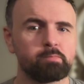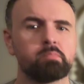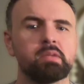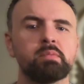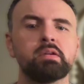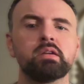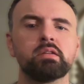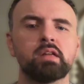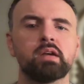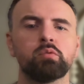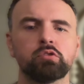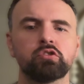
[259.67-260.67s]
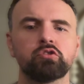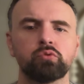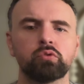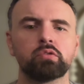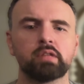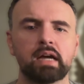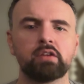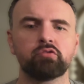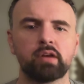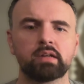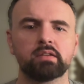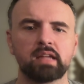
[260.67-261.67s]
Maybe they want to talk that
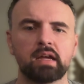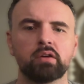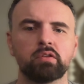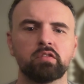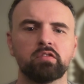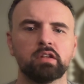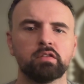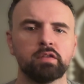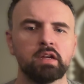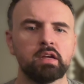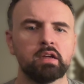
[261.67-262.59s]
dragon down instead of